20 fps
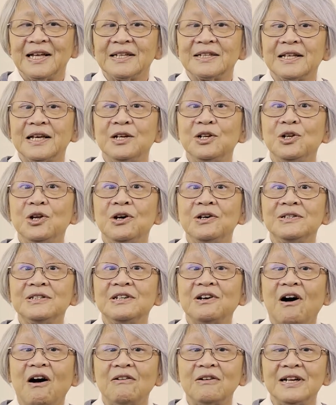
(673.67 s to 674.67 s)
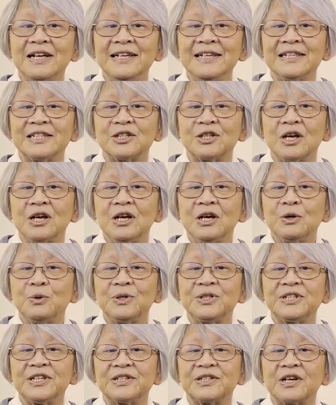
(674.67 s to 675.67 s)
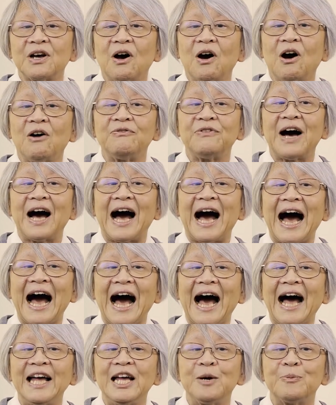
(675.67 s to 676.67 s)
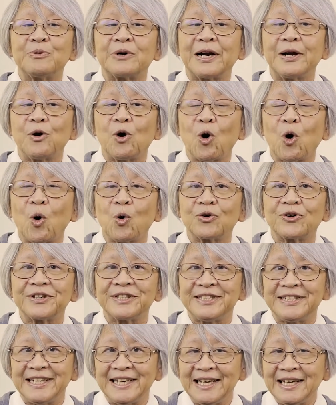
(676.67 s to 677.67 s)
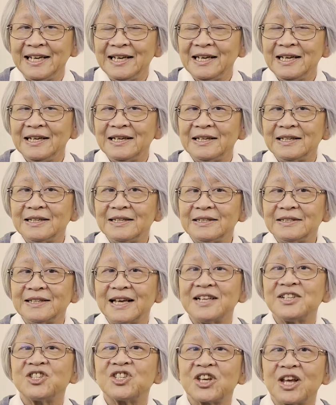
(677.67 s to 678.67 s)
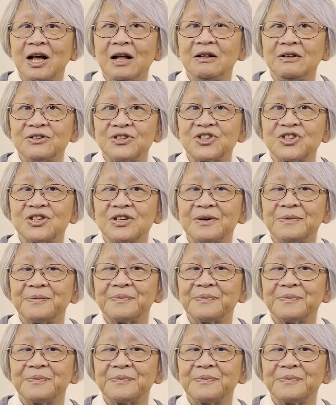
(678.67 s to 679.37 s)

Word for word: They learn godliness, which is of a higher priority than skills.